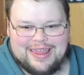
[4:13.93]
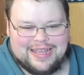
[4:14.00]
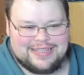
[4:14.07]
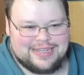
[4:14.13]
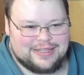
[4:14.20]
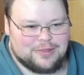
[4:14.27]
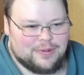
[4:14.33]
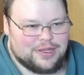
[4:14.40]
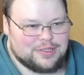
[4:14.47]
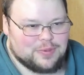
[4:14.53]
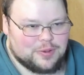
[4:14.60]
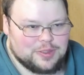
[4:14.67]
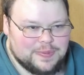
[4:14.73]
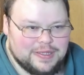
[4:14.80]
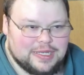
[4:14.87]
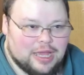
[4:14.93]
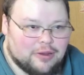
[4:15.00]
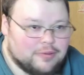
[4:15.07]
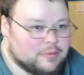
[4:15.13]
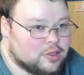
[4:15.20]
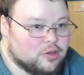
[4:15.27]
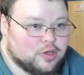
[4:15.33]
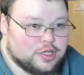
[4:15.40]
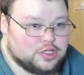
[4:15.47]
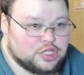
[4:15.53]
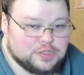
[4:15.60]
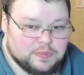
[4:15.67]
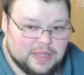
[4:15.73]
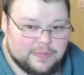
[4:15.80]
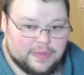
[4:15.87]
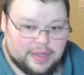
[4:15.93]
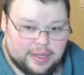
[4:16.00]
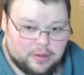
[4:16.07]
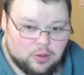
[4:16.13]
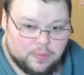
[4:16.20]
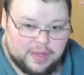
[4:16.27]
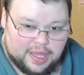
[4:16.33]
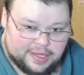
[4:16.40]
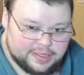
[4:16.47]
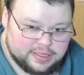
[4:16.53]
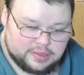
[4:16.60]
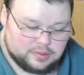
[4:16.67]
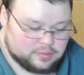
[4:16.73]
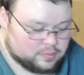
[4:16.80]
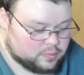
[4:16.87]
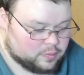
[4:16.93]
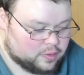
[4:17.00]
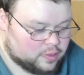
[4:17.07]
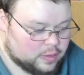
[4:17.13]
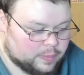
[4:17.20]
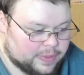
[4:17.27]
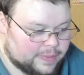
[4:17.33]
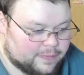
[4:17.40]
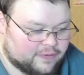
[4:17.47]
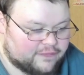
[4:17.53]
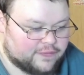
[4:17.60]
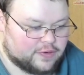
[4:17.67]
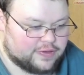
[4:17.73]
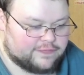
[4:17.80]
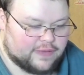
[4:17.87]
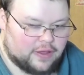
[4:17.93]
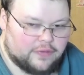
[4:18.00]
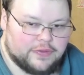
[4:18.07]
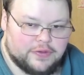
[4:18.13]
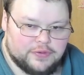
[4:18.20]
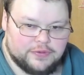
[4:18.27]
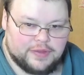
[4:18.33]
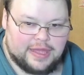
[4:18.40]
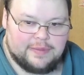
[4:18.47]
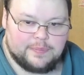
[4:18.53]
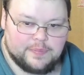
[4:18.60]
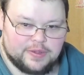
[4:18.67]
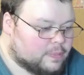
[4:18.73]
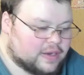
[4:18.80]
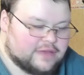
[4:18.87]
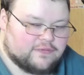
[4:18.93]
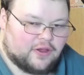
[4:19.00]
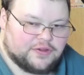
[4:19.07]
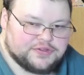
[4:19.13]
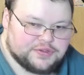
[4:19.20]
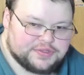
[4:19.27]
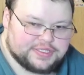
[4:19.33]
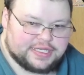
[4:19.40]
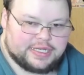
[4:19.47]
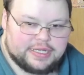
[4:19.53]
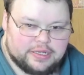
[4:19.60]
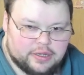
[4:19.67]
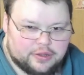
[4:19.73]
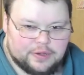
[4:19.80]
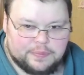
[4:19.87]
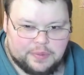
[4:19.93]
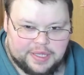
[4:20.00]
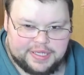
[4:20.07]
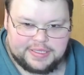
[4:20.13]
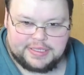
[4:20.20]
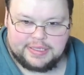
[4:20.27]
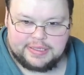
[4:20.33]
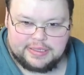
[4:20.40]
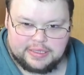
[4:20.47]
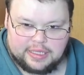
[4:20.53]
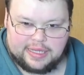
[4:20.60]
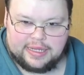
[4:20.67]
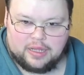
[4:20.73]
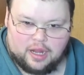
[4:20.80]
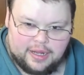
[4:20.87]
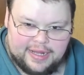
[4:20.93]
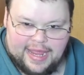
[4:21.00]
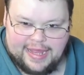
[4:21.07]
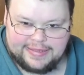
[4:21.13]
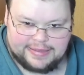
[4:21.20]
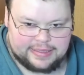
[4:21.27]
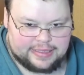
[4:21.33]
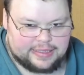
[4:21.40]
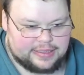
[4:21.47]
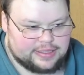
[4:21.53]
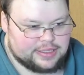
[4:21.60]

That's not the way it's supposed to be. Now, you could just blame that on OBS. It'd be perfectly valid to do that. But I've also seen it in other places like Audacity.